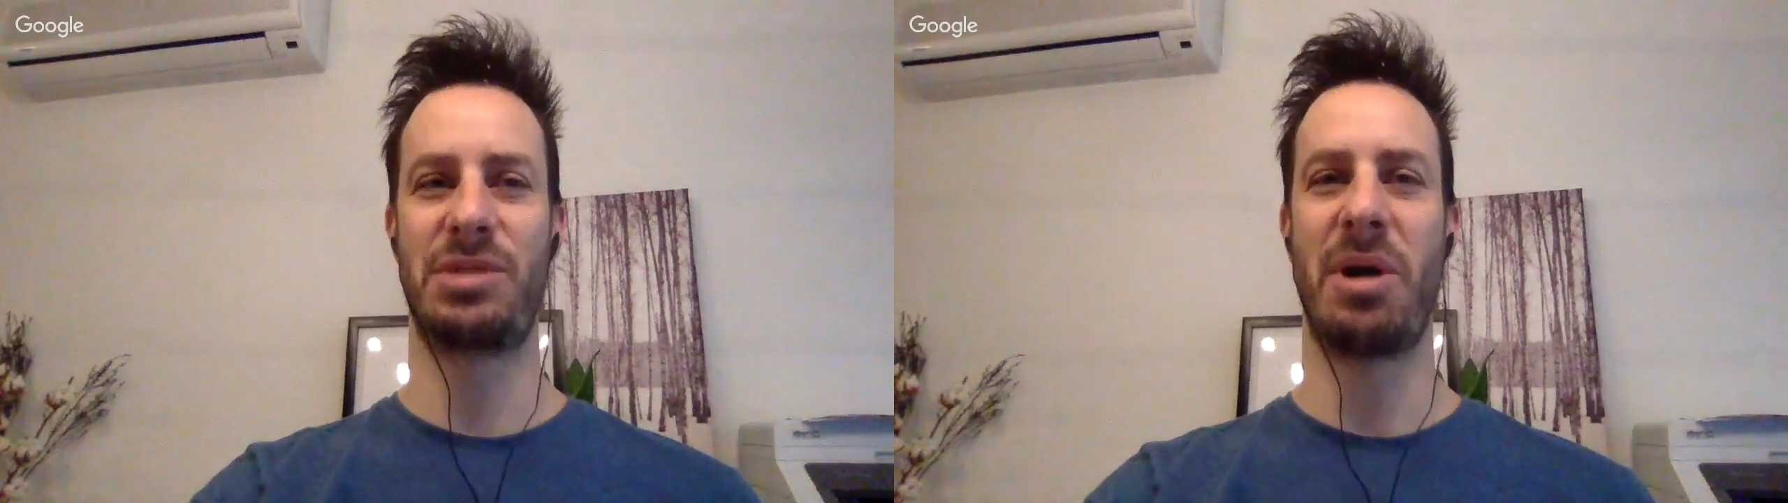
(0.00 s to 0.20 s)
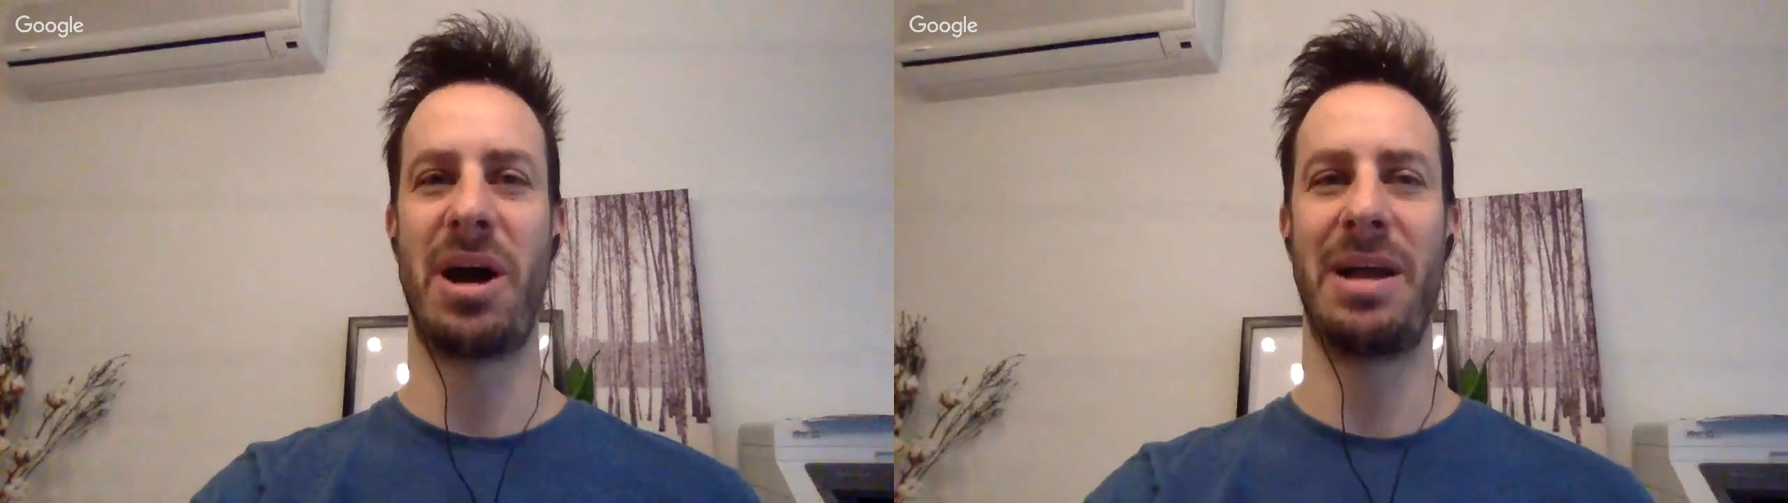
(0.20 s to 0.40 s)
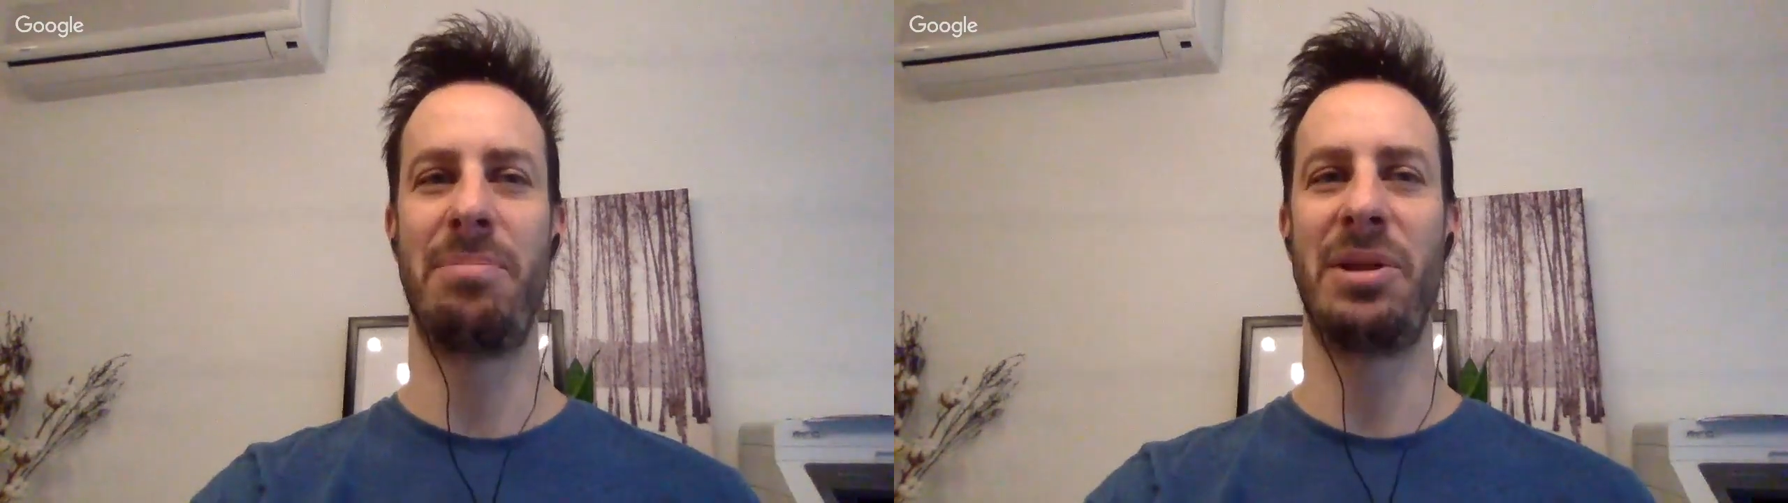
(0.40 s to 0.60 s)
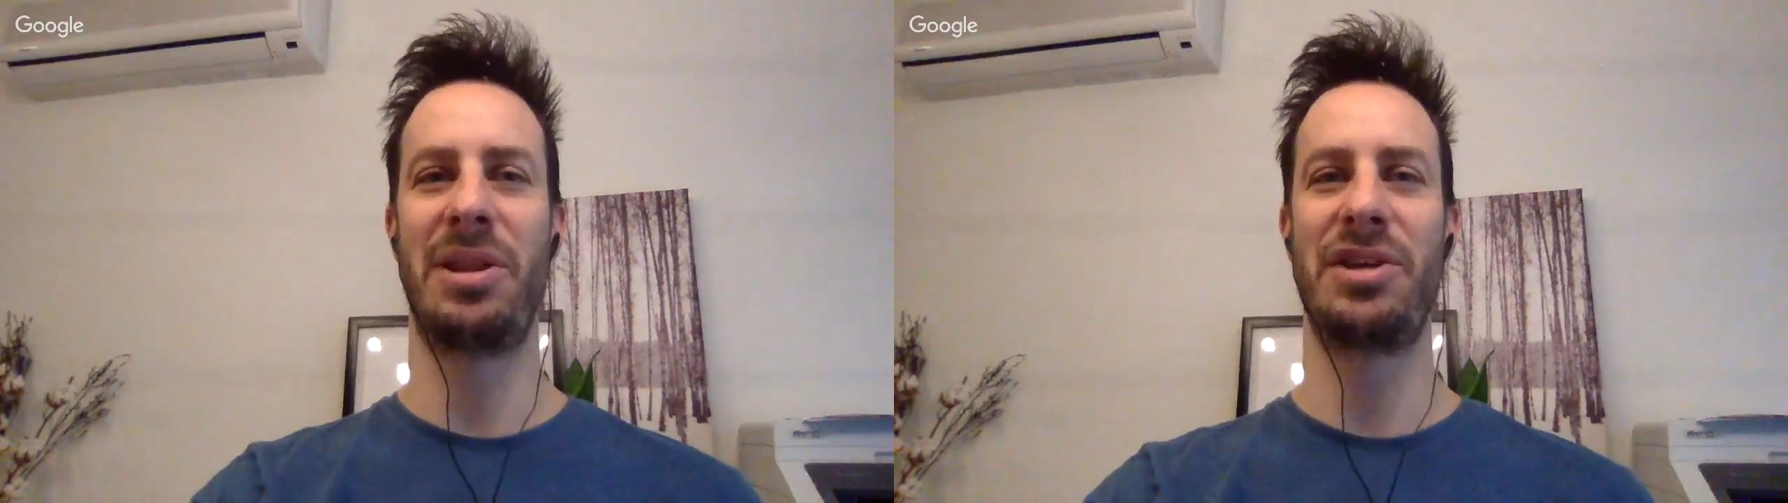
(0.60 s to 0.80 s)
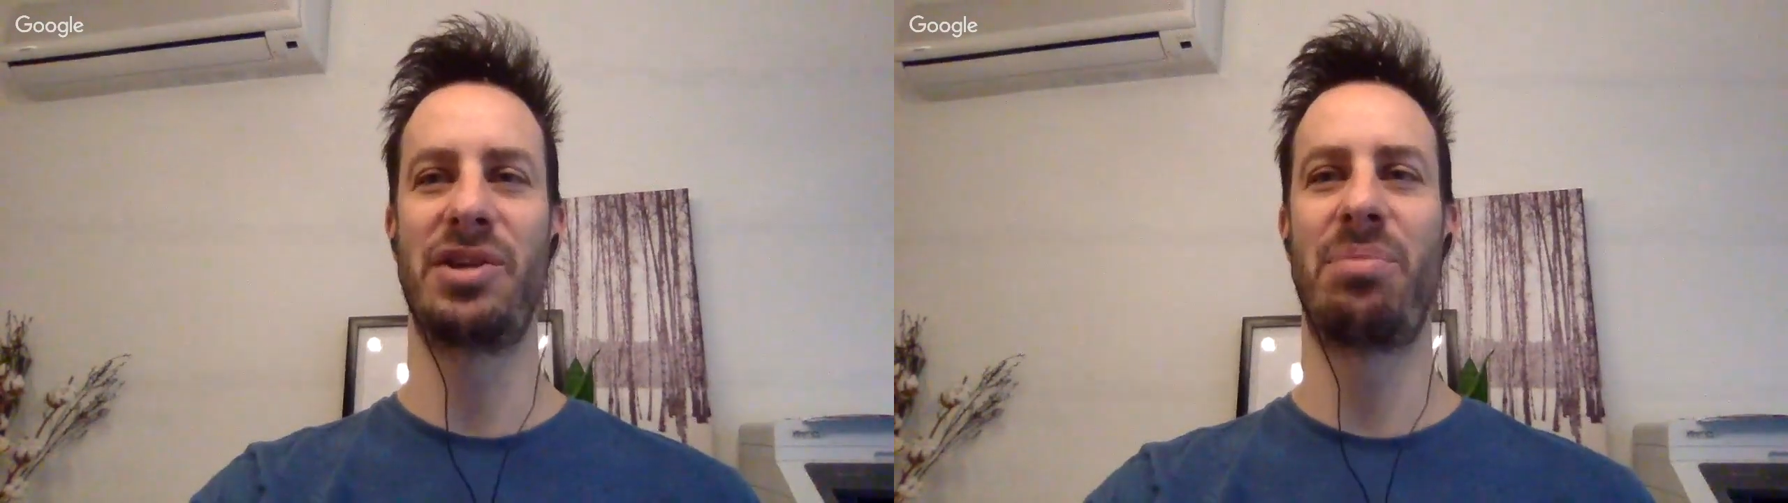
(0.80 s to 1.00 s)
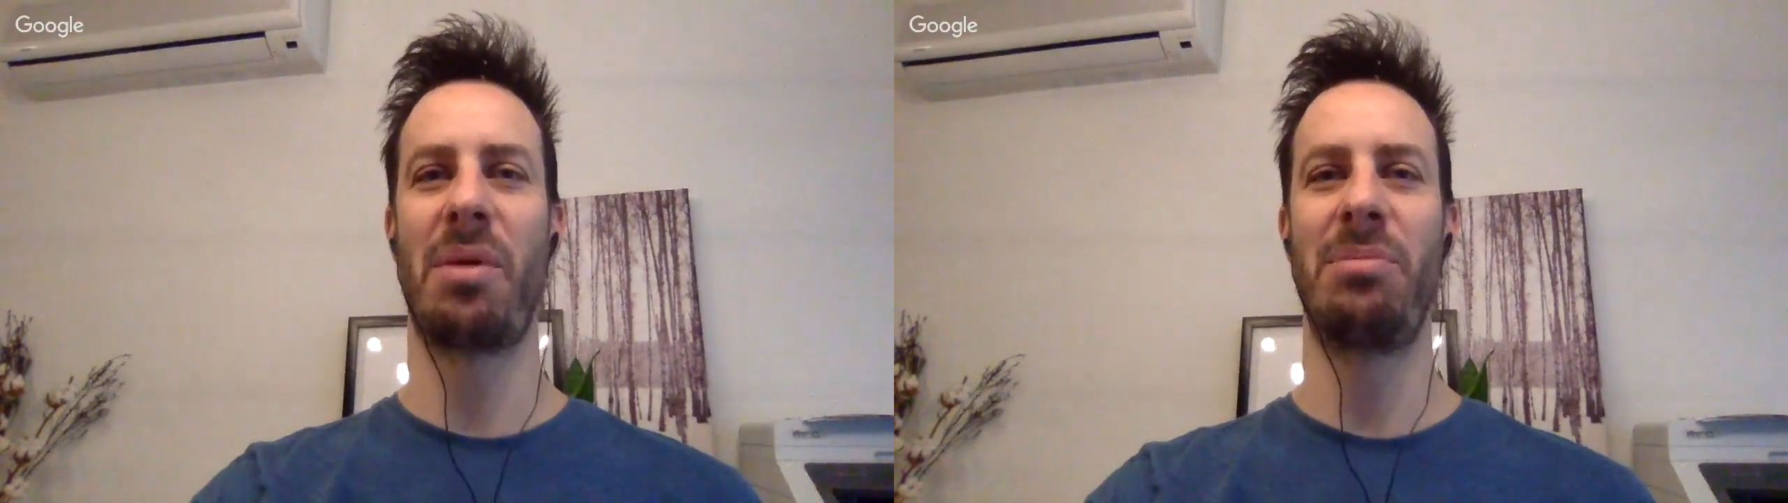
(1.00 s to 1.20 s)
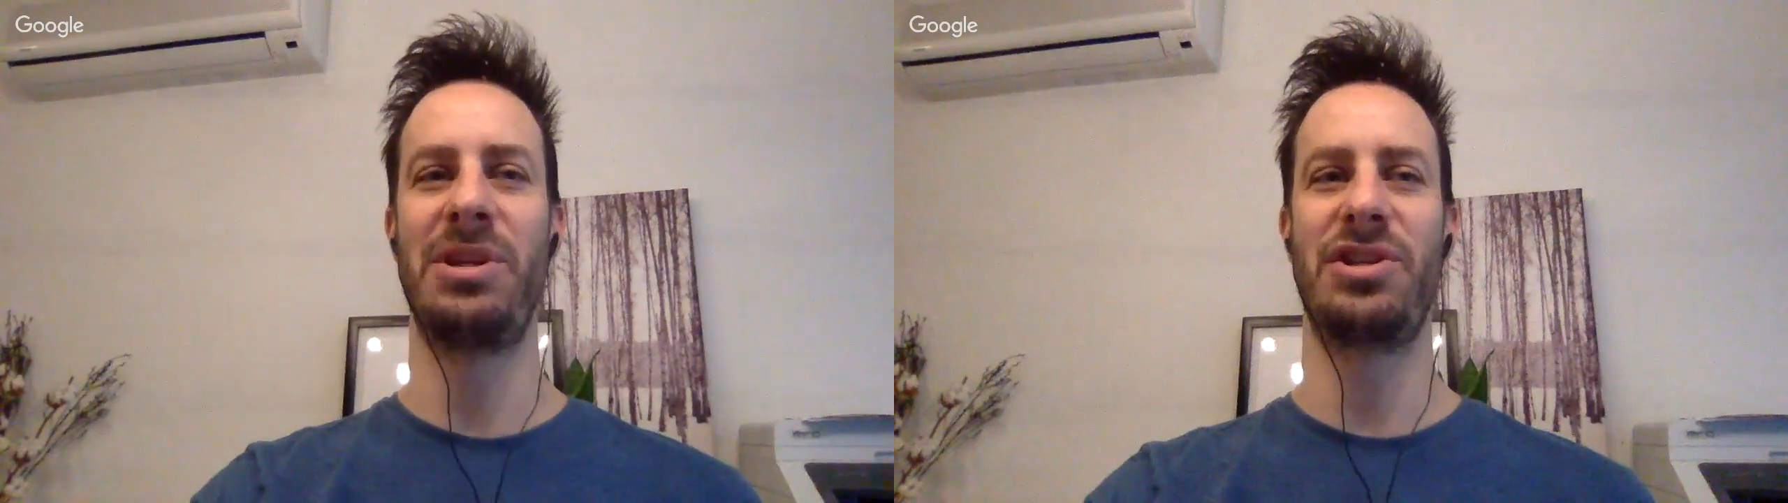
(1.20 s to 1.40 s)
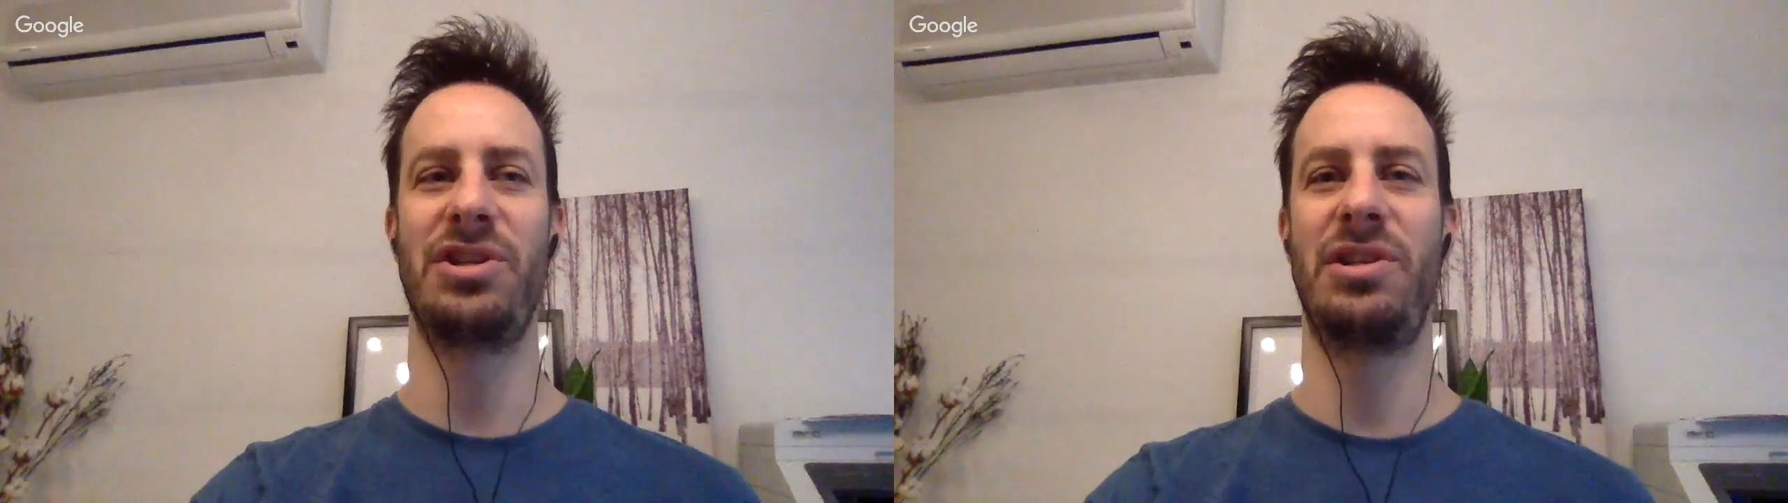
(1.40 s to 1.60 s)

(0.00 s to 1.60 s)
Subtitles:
spy, but they should probably